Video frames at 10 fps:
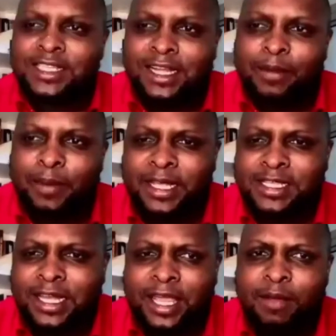that the
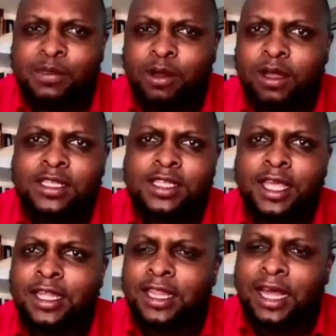president keeps on
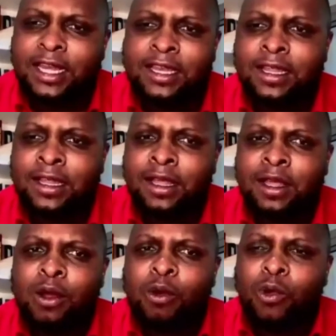saying that
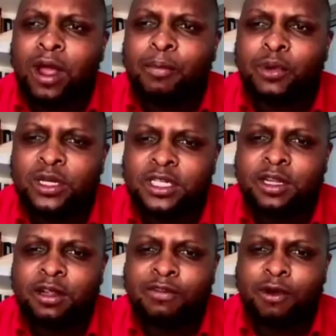we are
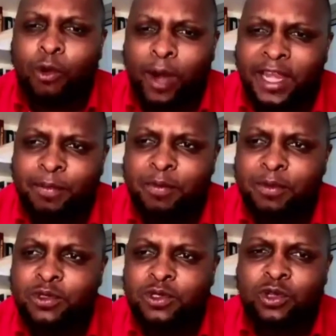pushing for white
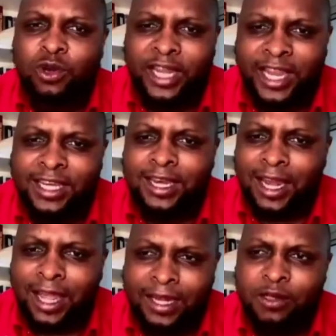people to
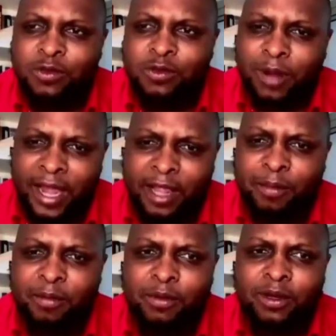donate land to
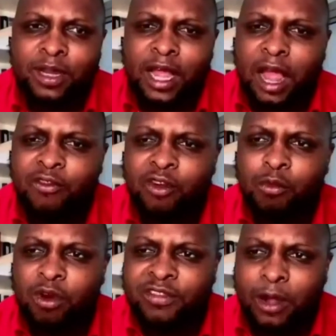black people. Have
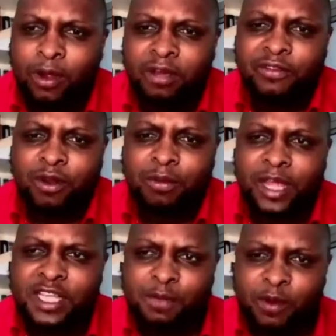you moved away from
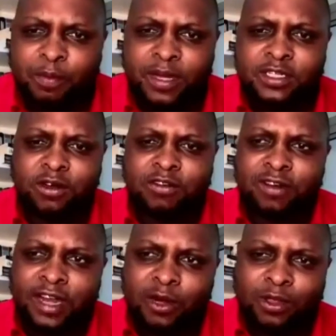the expropriation of
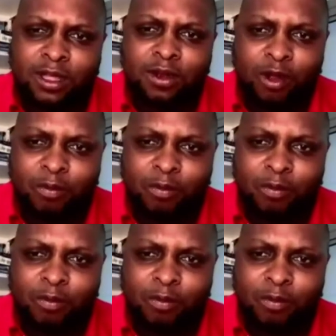land without